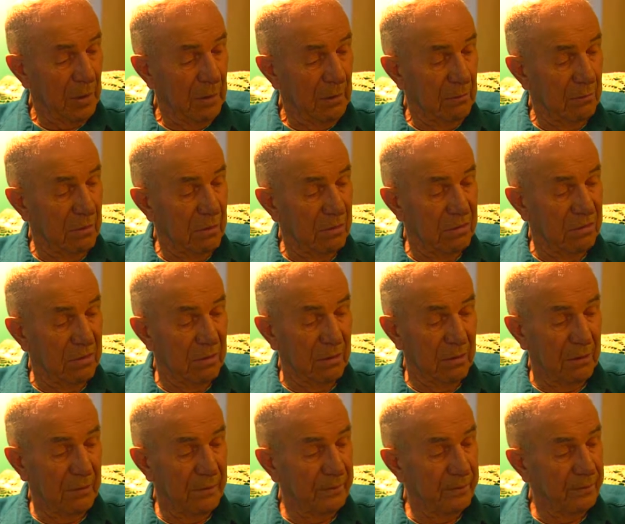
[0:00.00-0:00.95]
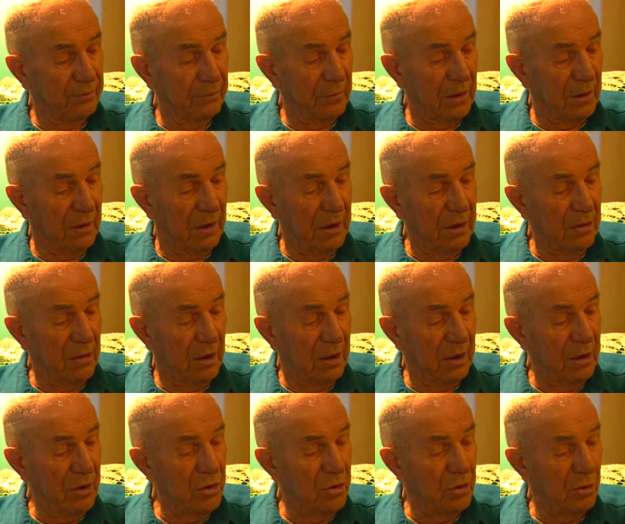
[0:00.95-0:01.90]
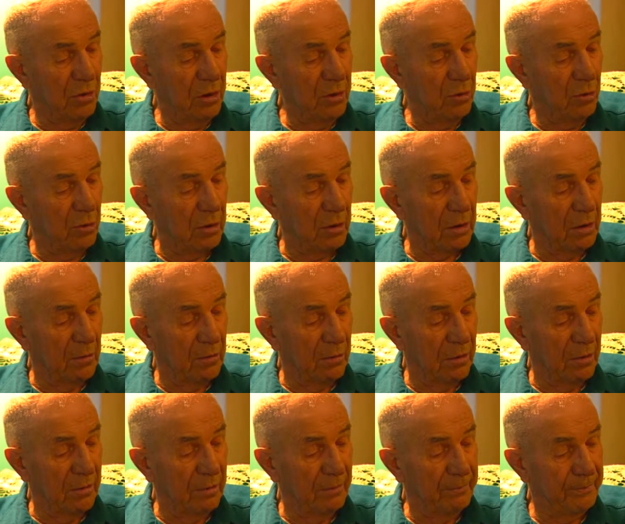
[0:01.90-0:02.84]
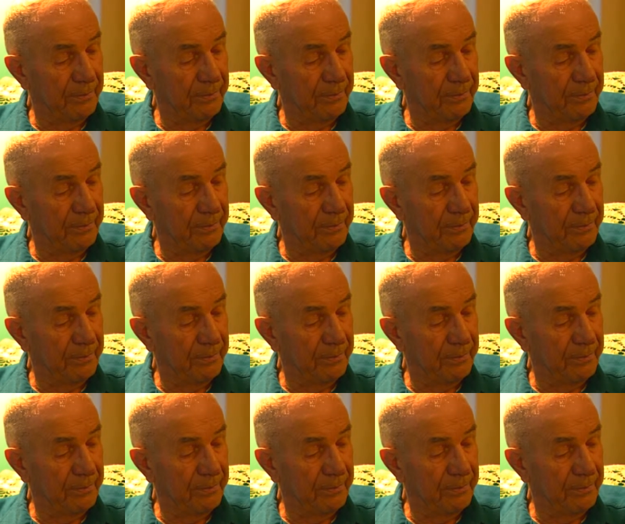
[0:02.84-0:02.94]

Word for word: But I enjoyed working with them.